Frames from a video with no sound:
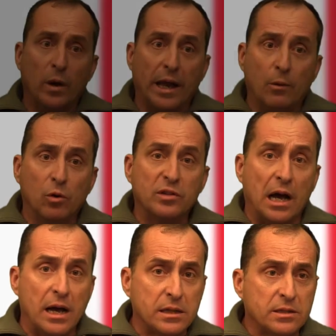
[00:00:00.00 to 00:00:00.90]
When I was
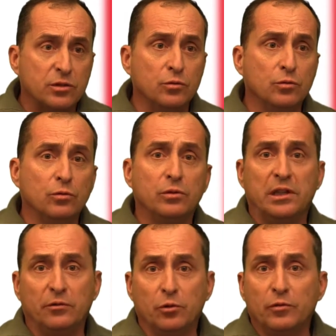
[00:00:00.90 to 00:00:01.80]
asked to
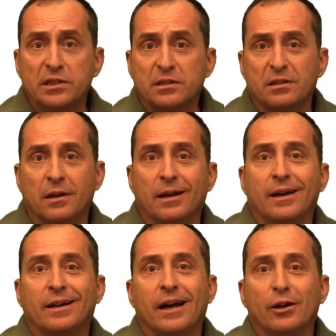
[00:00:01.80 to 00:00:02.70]
give you this
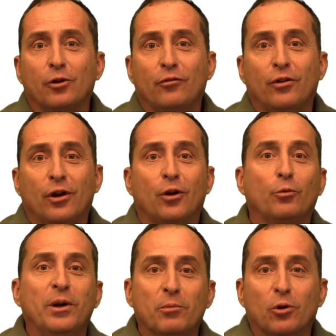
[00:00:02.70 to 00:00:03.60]
kind of
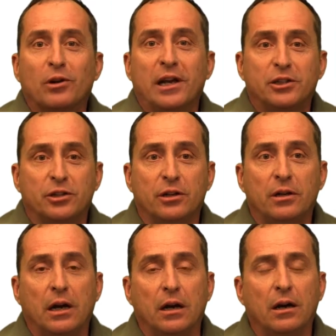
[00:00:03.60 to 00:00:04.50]
remote
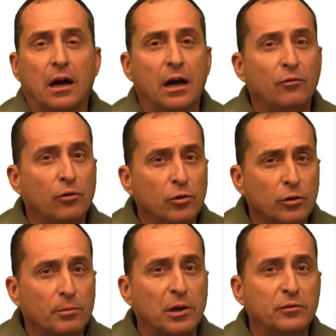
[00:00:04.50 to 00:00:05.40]
lecture, uh, I
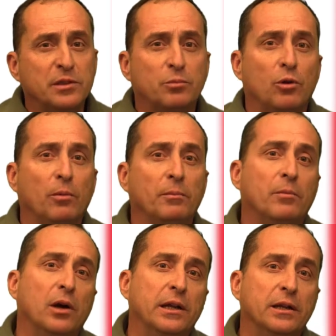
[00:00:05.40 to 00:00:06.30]
thought about this
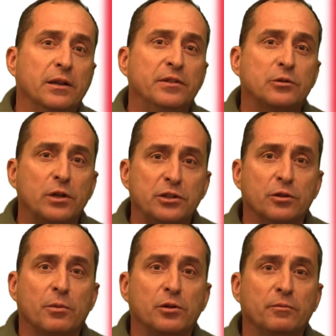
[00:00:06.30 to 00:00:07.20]
problem and, and this
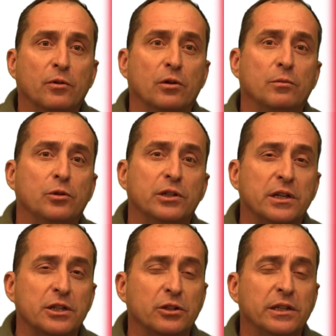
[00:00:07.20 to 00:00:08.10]
question about uh,
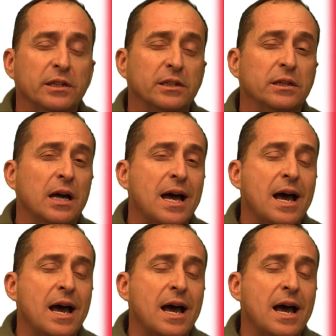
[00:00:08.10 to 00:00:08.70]
multinationality,